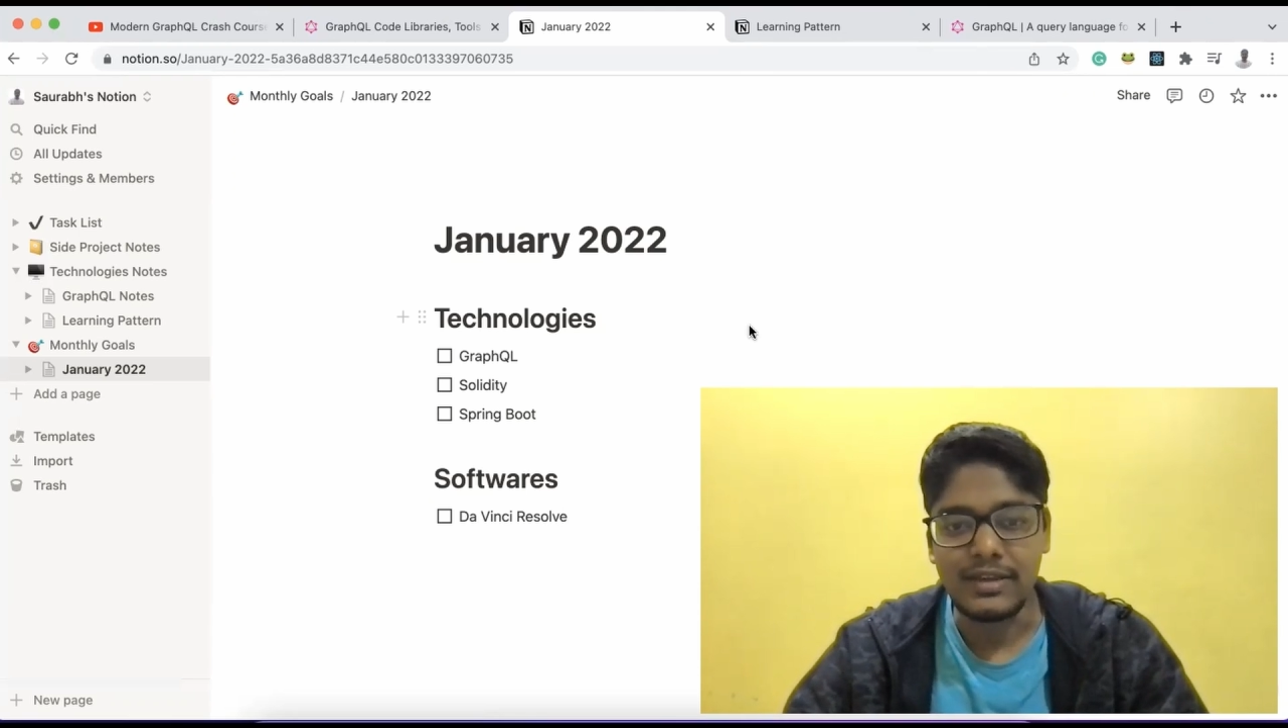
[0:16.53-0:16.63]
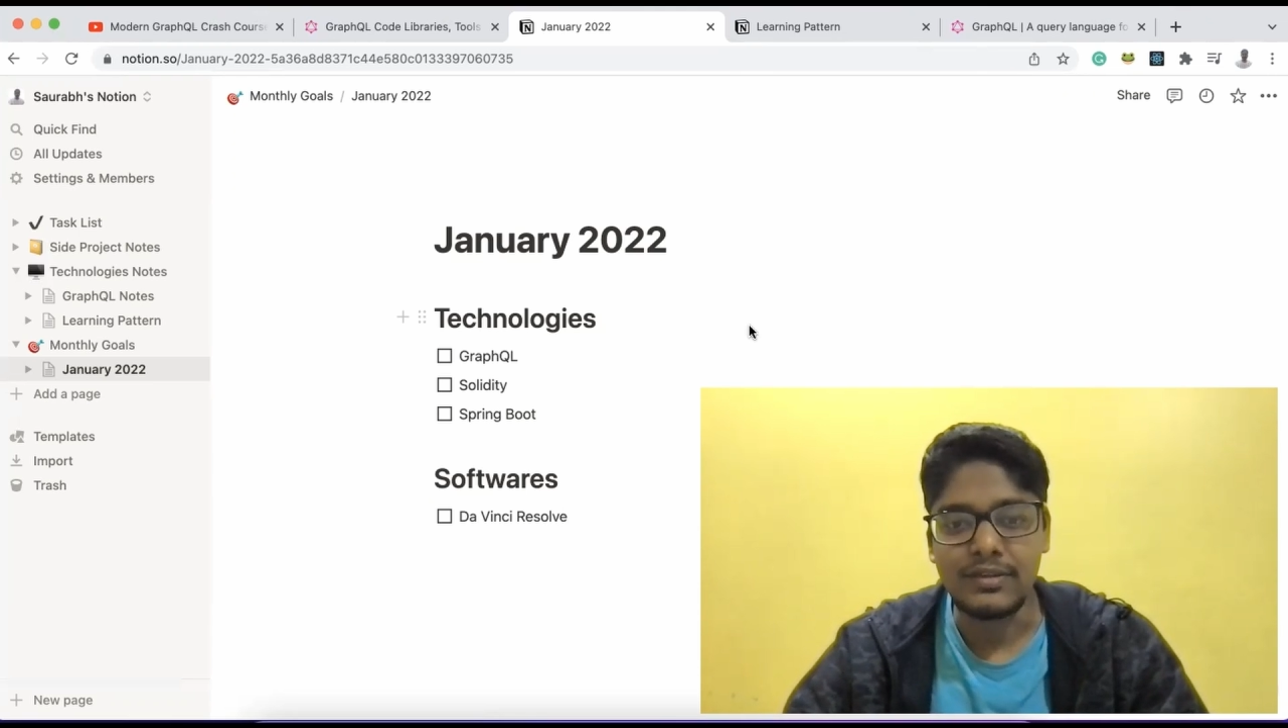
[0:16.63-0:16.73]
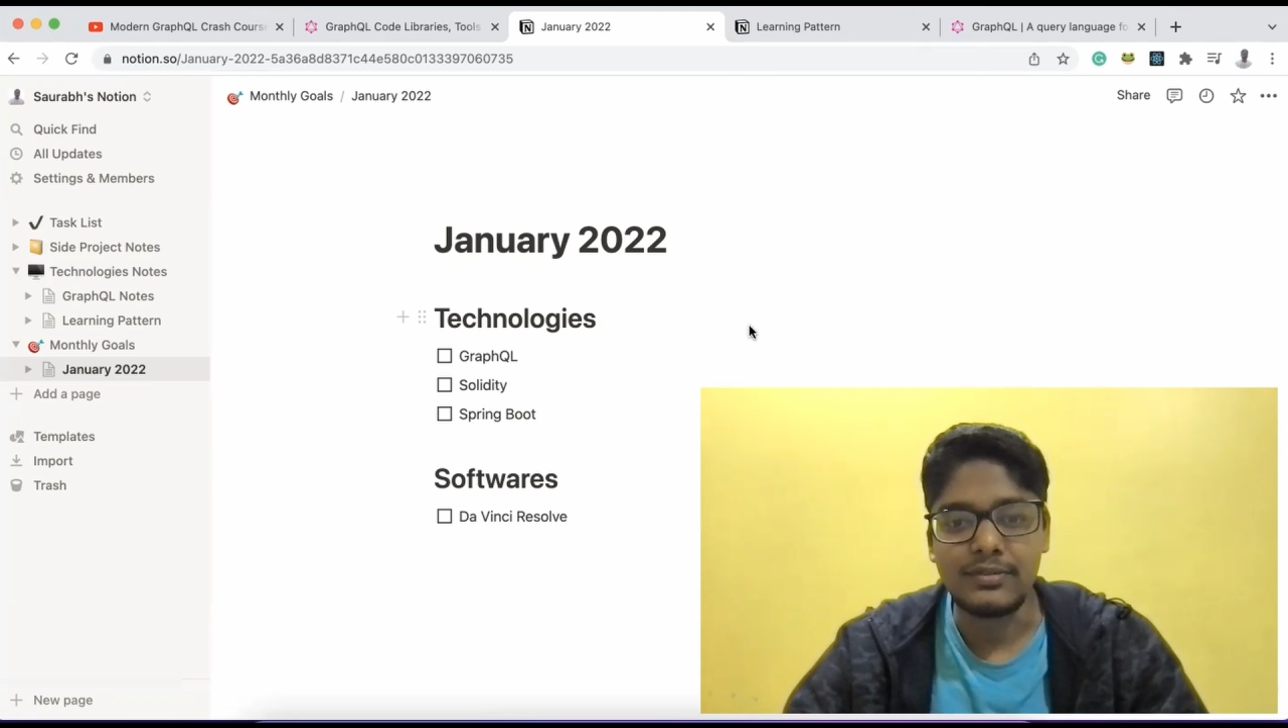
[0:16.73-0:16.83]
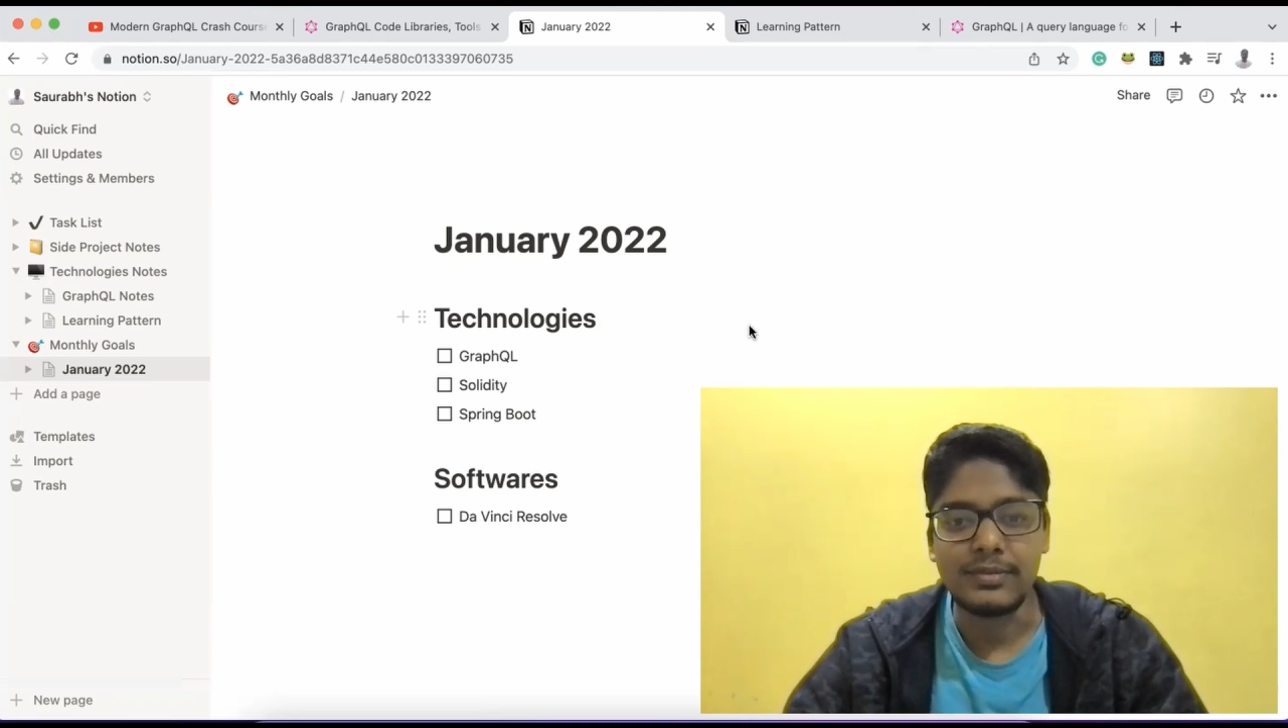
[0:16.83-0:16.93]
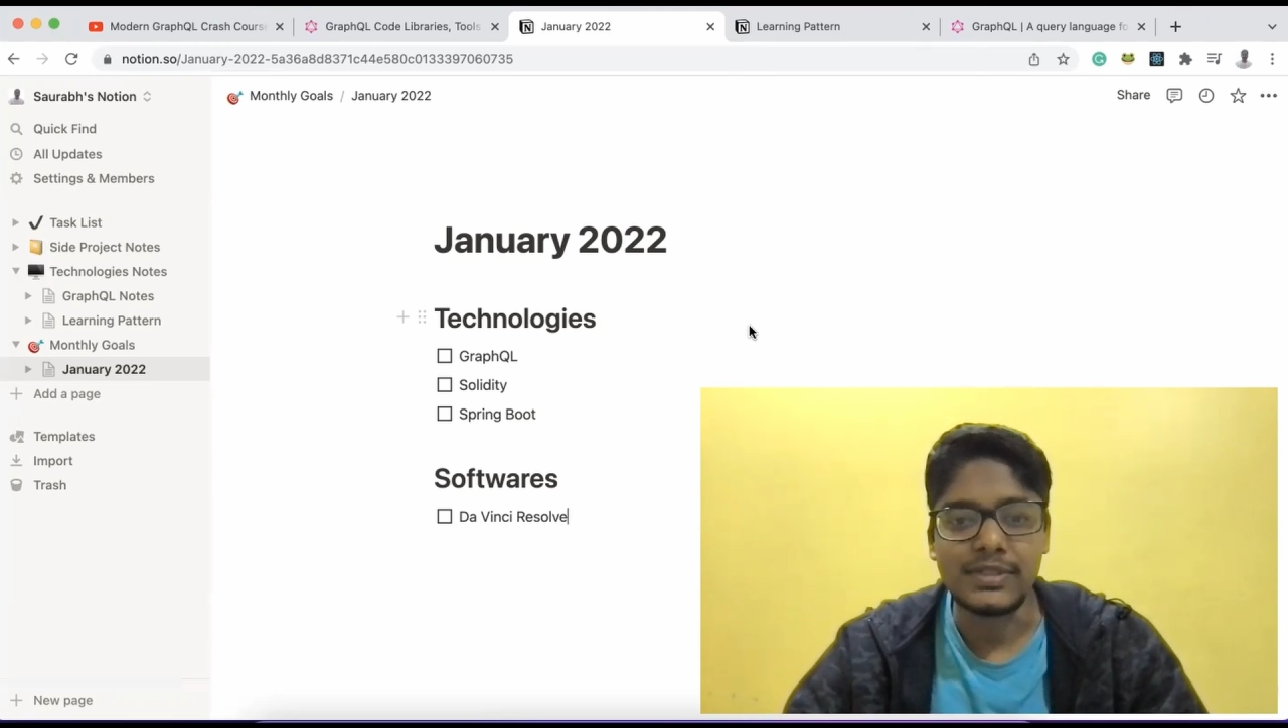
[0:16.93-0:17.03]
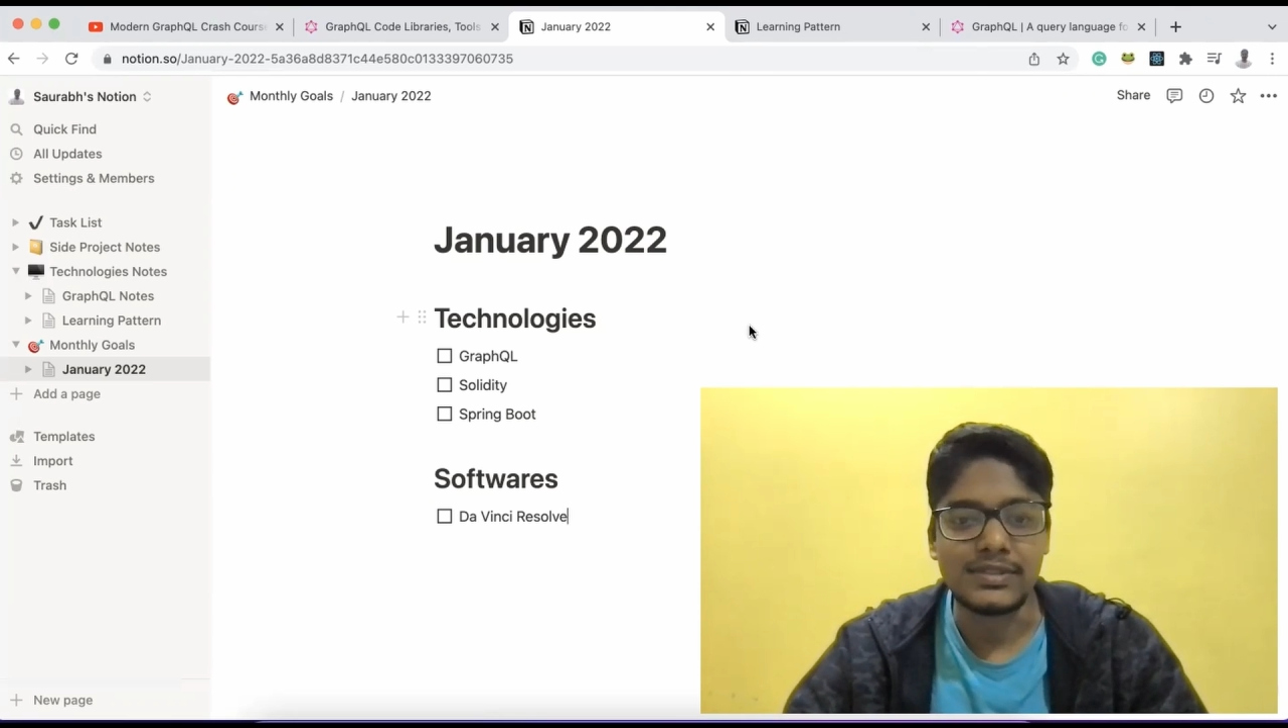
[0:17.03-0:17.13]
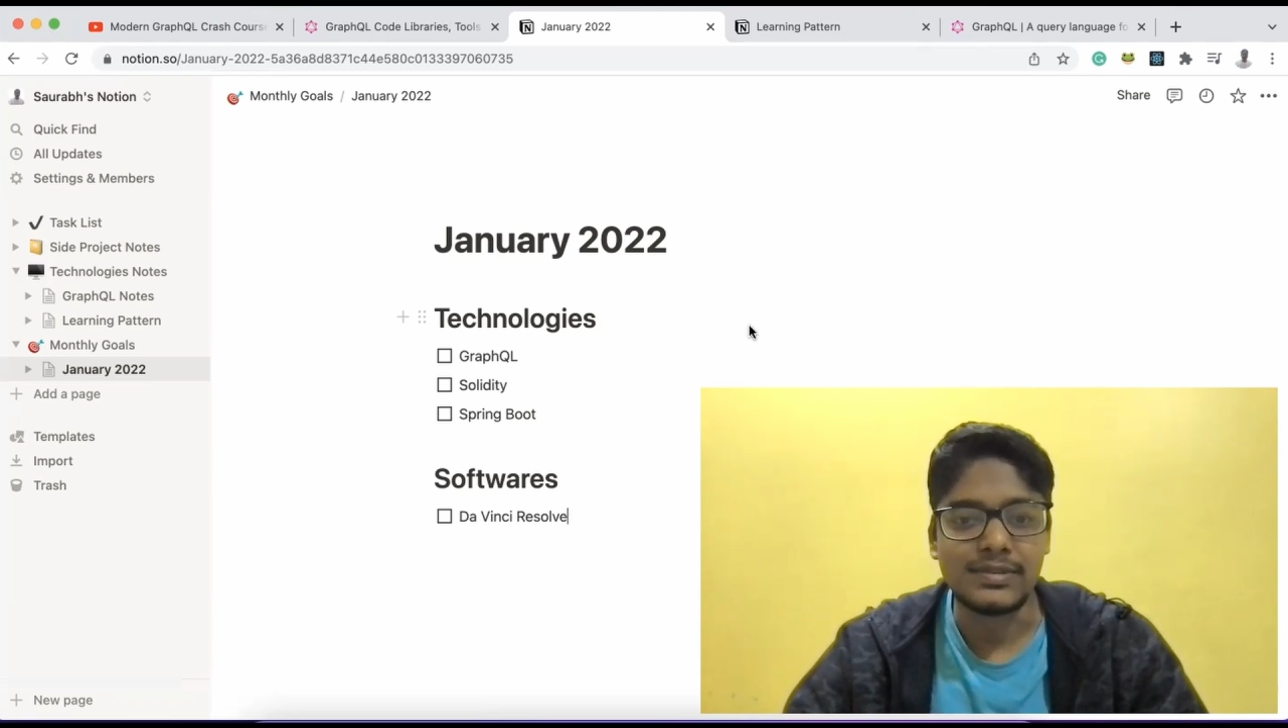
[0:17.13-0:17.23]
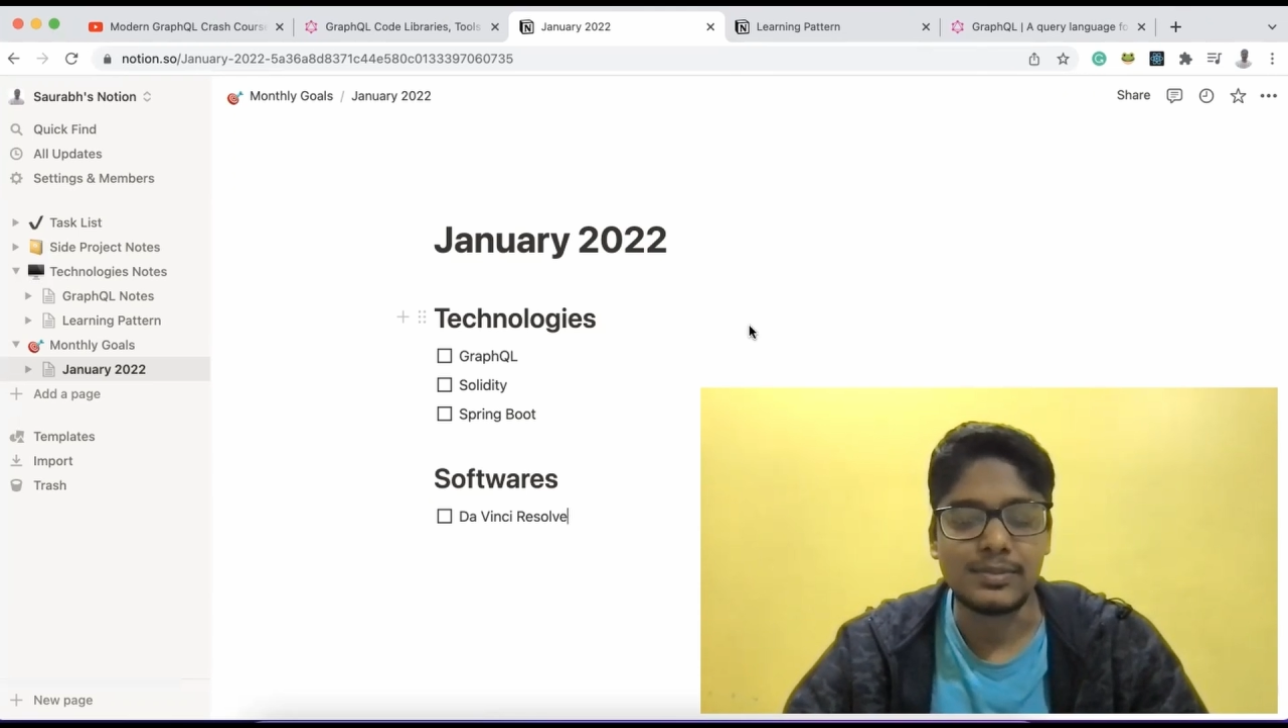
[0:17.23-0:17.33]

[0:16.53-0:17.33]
have a much